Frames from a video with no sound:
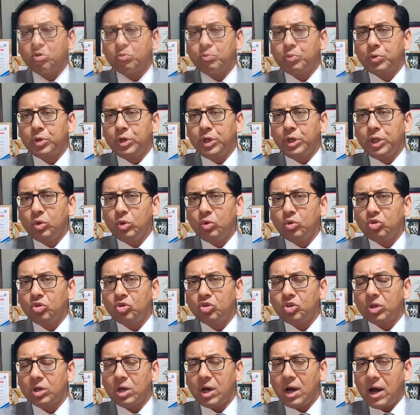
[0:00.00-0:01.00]
To
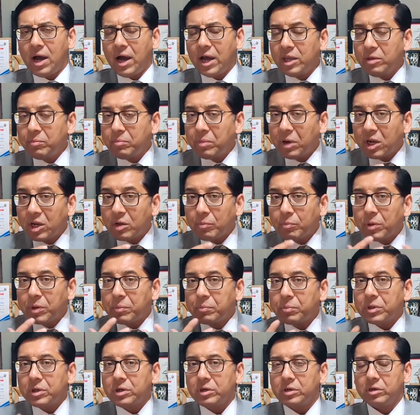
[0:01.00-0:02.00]
produce high bulk
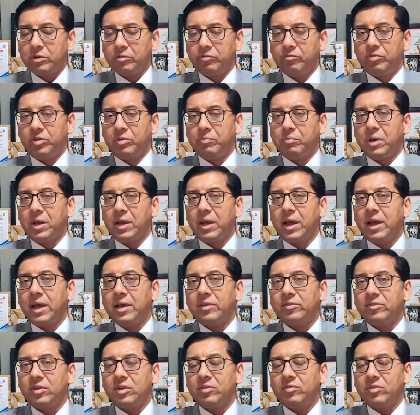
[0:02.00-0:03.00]
paper with
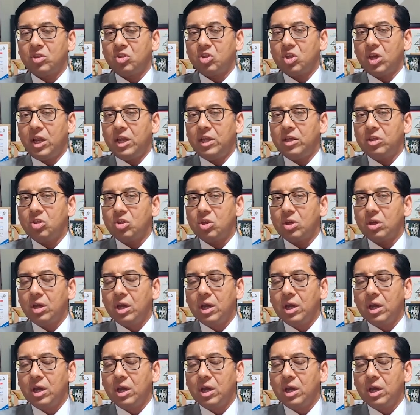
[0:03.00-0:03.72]
bagasse is a challenge,